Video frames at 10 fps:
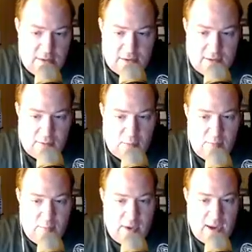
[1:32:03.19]
this is another
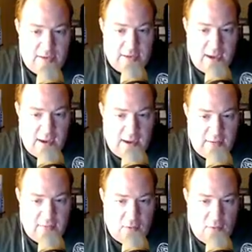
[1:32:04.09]
bad
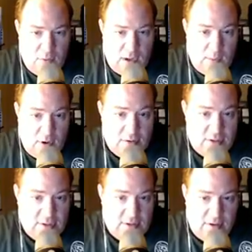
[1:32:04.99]
scan, so my
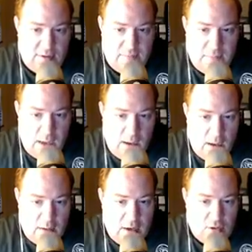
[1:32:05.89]
apologies on it.
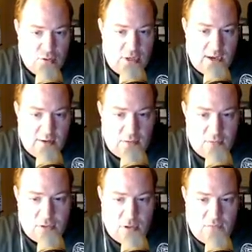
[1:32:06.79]
Natural talent.
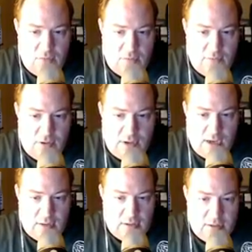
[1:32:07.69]
Resolve one of your
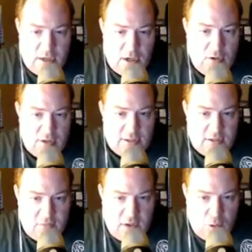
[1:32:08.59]
dice, increasing
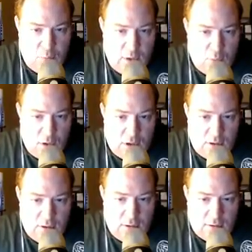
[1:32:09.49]
its value by 1.
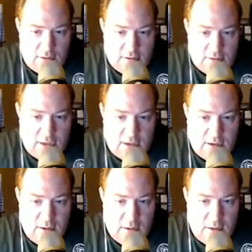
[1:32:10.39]
This is
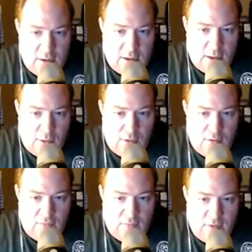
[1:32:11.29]
a hero
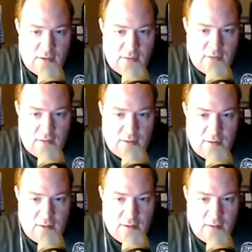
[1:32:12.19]
event
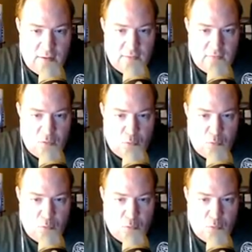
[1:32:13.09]
for